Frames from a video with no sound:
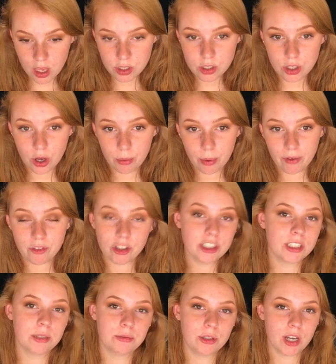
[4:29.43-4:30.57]
So my first
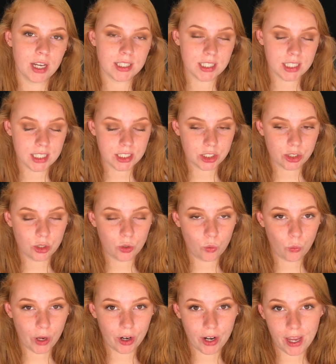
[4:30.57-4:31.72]
tip to you guys is to
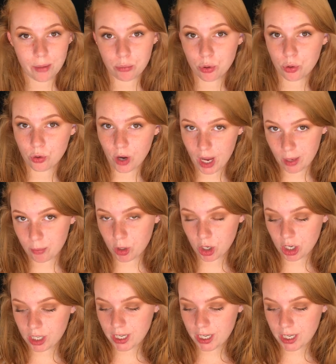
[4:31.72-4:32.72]
wear a primer.